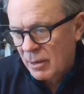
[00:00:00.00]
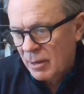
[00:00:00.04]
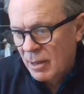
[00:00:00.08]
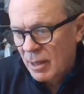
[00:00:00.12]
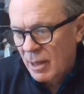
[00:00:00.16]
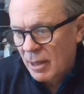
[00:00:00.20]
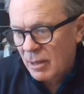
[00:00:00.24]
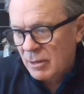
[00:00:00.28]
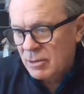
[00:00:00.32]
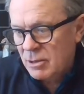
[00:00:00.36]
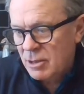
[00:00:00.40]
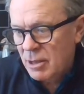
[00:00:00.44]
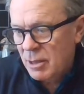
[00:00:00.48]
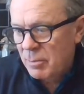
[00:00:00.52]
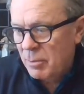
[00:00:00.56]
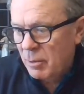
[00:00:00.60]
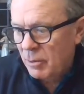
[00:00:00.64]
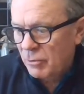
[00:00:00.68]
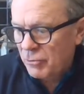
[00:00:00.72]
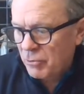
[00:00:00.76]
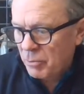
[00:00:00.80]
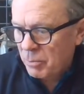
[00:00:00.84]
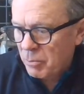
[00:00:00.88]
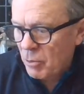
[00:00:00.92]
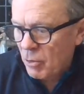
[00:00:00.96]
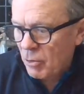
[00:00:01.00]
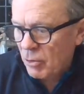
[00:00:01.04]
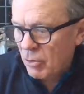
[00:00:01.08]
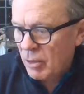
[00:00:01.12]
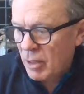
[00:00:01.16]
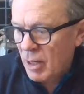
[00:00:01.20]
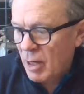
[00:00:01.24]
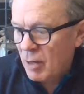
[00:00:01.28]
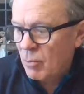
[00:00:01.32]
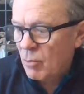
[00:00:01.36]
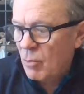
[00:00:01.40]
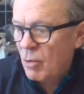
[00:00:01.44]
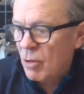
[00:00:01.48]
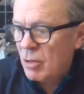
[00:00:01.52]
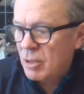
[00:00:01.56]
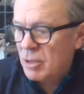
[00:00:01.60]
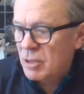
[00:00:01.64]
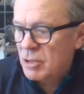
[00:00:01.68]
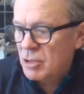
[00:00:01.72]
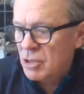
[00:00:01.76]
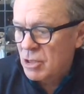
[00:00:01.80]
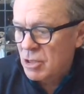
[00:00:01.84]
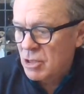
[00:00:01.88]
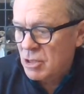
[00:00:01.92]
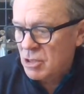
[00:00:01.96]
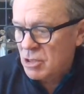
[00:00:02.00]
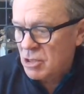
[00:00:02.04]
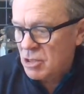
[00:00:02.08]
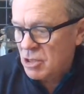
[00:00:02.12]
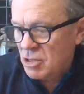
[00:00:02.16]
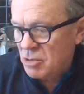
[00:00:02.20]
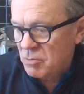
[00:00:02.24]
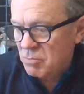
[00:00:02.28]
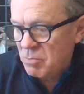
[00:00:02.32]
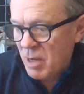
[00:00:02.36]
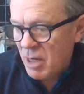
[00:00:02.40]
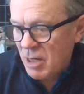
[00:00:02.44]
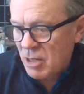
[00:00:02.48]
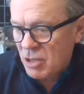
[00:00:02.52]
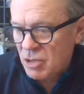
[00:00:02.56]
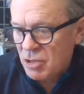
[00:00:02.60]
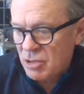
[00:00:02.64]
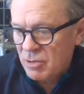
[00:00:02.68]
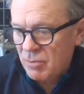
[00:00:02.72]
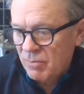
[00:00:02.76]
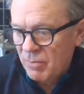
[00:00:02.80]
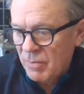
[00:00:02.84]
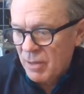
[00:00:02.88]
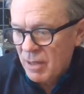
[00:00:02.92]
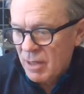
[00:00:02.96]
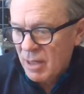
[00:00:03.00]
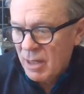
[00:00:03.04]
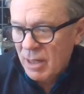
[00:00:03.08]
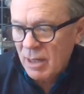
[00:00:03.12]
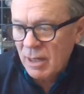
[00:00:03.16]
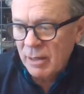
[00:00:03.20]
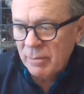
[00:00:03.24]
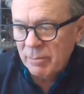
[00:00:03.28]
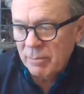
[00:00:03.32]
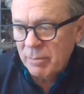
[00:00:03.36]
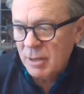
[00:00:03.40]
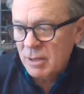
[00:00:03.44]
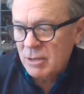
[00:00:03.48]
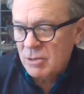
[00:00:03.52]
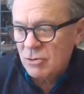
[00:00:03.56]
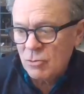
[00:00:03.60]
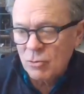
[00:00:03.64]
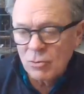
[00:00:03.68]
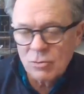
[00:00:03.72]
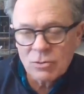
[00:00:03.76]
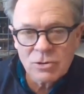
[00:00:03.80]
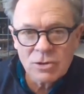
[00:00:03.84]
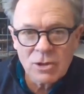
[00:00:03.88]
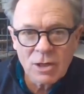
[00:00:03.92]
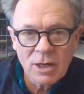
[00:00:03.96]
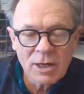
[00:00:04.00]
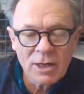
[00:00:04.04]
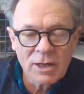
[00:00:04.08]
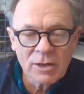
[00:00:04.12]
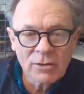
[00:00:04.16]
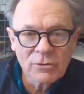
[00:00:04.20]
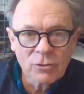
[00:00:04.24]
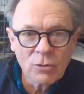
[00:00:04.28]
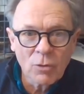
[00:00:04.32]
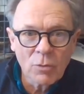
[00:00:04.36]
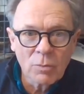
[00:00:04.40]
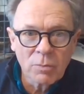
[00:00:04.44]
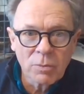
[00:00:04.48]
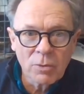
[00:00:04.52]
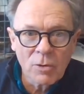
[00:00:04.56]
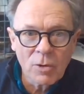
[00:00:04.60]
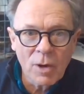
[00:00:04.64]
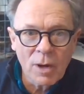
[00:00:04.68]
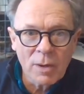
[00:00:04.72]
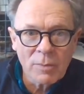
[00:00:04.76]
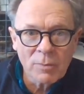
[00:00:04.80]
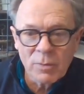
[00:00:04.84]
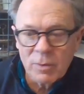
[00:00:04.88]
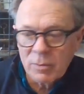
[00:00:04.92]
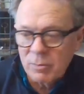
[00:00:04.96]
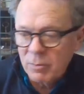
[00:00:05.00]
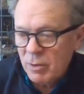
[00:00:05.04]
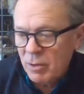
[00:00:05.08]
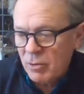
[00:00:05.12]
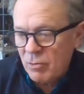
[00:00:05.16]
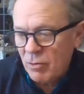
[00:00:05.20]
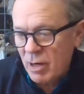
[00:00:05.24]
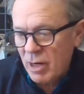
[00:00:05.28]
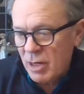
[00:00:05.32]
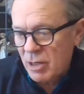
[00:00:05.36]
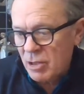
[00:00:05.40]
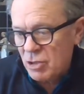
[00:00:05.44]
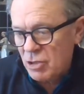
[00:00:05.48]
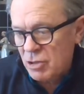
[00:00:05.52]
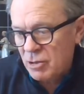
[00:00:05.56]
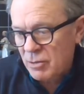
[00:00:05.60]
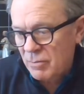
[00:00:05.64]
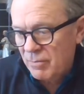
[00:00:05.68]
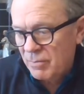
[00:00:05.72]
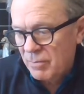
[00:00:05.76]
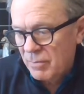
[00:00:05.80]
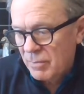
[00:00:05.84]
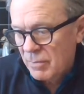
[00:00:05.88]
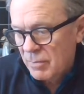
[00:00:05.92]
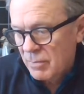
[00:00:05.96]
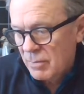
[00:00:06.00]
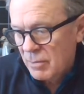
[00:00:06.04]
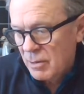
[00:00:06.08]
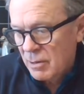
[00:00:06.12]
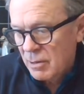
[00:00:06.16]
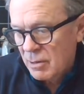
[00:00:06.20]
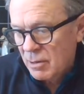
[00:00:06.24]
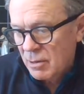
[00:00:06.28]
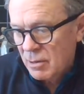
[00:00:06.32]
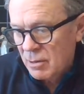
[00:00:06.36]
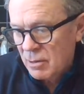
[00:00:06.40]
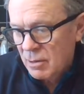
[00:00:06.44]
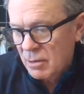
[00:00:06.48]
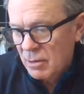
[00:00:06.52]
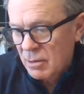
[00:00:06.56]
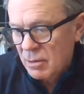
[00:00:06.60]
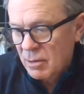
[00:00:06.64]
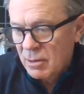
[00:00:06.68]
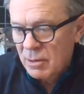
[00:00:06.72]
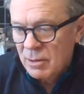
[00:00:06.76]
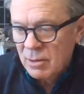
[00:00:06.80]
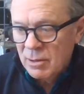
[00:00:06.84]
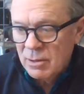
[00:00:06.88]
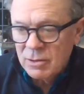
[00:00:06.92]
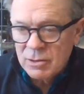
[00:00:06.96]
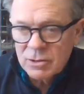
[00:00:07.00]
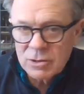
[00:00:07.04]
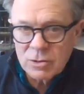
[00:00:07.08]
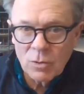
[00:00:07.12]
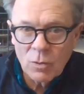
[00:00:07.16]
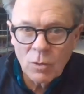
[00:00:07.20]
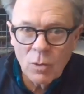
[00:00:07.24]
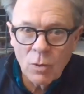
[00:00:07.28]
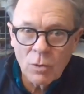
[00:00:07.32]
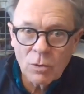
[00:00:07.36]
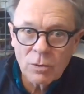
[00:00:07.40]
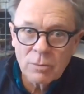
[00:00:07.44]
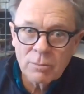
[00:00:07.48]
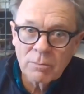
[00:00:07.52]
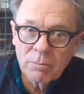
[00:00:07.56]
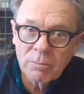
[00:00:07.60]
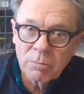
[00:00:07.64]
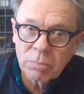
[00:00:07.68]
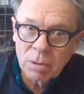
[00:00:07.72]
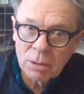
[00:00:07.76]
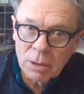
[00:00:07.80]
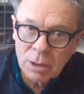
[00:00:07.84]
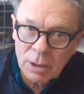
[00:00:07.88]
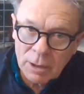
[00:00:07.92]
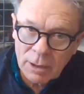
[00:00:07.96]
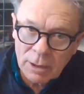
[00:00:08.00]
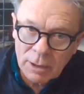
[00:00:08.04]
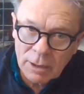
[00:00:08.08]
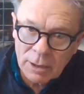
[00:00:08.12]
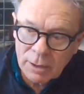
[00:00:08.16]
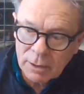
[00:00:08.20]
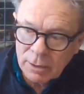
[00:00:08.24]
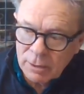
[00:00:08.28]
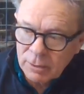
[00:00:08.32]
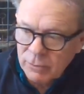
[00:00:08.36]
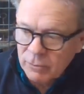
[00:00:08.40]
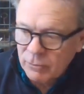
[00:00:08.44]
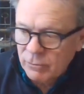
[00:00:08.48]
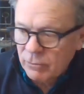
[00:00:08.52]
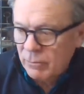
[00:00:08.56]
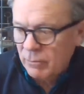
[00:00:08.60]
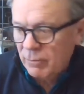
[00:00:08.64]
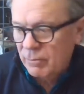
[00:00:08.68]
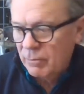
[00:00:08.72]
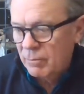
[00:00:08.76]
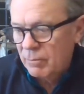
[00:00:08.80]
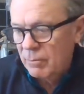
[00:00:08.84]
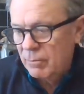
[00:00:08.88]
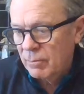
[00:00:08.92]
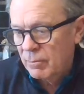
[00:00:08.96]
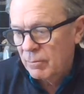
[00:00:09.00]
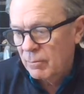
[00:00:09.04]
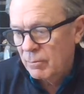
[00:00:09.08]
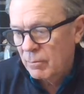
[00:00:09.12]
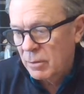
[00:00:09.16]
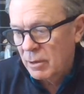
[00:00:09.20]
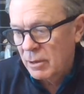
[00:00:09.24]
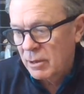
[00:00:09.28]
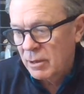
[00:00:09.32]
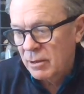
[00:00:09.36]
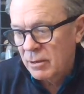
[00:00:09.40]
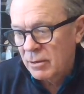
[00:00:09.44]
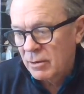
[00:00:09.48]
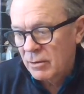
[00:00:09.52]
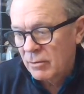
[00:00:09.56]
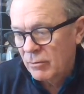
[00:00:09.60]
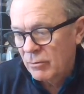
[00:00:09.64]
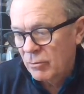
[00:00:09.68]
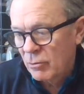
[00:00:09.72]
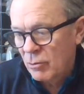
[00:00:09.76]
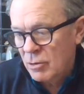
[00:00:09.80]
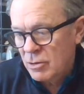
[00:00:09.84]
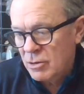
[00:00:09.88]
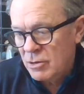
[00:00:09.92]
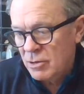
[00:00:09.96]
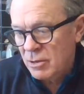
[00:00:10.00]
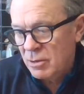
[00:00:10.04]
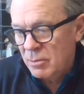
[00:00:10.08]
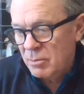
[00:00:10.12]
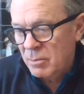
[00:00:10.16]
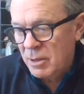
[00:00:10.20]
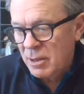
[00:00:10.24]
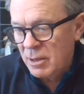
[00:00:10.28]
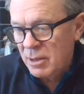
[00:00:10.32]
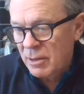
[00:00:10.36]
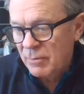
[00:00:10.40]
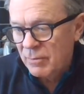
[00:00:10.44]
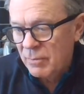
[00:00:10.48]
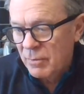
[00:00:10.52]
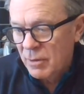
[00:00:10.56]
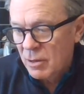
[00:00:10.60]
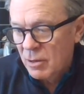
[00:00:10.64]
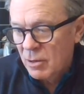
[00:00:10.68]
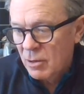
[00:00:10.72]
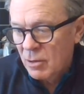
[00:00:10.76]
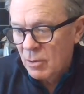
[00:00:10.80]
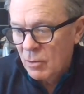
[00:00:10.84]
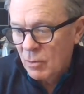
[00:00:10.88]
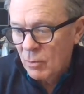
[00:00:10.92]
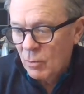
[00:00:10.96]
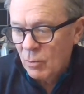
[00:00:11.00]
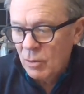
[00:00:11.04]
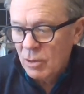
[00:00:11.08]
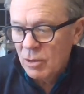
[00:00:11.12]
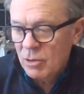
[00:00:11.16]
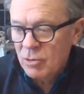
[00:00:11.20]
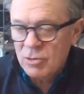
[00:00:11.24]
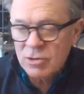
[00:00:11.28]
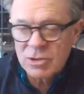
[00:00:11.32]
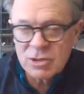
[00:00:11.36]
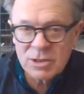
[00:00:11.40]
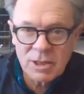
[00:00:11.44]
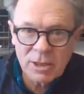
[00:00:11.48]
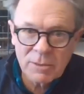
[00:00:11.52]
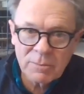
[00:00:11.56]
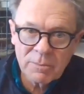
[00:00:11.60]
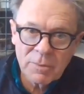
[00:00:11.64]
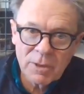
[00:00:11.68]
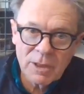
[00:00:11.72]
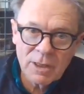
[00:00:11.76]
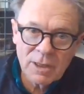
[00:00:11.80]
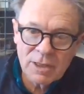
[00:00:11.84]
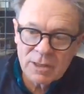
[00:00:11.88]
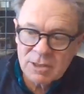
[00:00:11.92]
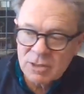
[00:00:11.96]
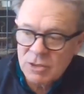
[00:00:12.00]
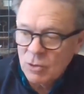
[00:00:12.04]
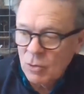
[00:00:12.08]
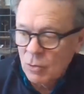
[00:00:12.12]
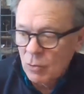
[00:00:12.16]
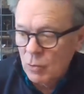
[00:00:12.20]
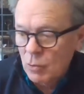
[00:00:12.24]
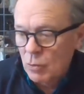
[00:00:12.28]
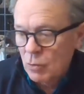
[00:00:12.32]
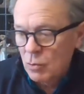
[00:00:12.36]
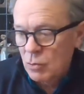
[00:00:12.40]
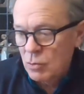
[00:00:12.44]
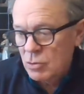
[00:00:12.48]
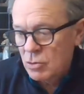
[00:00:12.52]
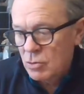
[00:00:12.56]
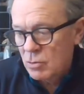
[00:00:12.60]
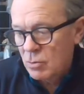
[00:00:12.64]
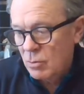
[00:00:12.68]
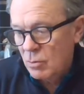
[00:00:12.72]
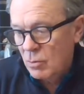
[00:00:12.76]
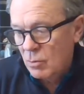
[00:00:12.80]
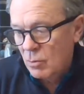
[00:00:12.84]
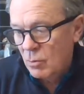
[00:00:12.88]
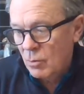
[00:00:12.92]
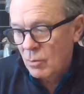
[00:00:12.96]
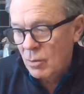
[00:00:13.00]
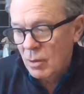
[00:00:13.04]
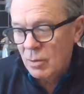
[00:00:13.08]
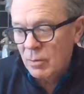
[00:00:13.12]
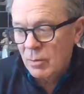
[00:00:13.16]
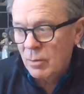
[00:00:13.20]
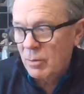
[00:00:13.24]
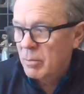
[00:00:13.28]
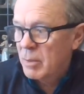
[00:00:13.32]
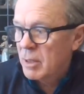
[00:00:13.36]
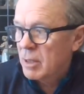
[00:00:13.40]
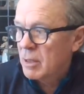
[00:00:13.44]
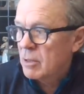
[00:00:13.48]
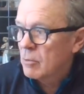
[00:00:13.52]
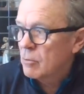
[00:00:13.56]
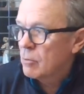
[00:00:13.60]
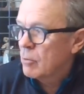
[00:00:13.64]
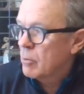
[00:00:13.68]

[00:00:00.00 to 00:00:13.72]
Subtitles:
Our teapots are broken, our rocking chairs smashed, and our bicycle tires all blew up when we crashed. So Horton, please, pleaded the voice of the mayor, will you stick by us Whos while we're making